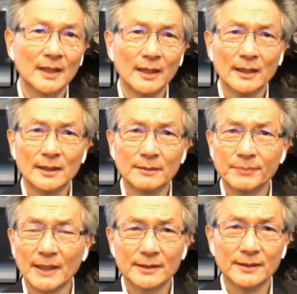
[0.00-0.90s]
And
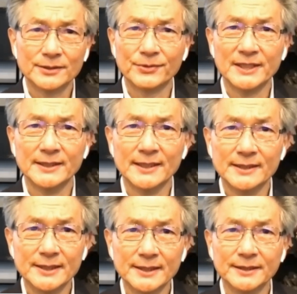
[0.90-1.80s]
back in
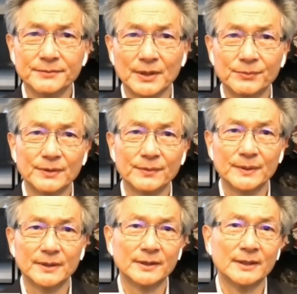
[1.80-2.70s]
2019, when we
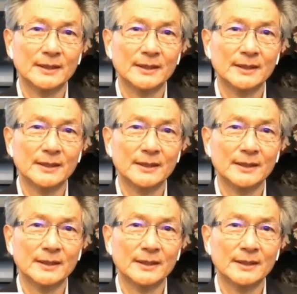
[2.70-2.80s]
were